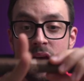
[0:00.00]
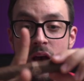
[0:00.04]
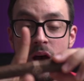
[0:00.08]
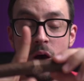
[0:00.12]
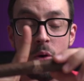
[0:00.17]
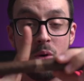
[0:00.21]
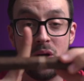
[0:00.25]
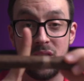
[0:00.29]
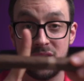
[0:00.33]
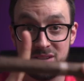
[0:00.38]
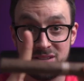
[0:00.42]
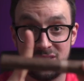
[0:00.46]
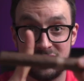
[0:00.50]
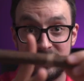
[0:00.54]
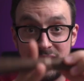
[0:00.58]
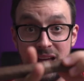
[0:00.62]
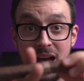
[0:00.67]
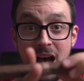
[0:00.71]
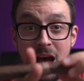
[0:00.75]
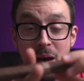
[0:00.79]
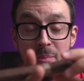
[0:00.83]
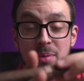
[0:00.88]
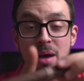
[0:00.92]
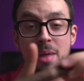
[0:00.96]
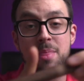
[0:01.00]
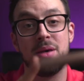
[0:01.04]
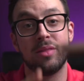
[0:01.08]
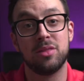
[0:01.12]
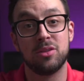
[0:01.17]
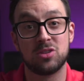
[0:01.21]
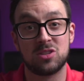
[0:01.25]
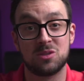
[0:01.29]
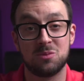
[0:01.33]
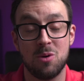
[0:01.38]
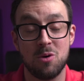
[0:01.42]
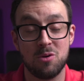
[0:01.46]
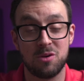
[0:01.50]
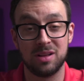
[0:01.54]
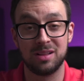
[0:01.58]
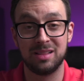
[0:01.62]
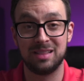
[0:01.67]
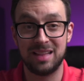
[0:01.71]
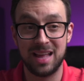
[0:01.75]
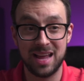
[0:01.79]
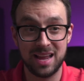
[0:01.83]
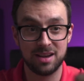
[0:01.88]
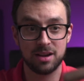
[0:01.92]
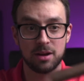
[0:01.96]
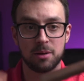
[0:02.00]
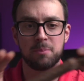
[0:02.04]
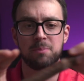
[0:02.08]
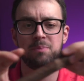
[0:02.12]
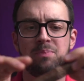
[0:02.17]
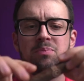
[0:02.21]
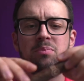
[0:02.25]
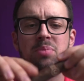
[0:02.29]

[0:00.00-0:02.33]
want to stop and then they'll smoke it later.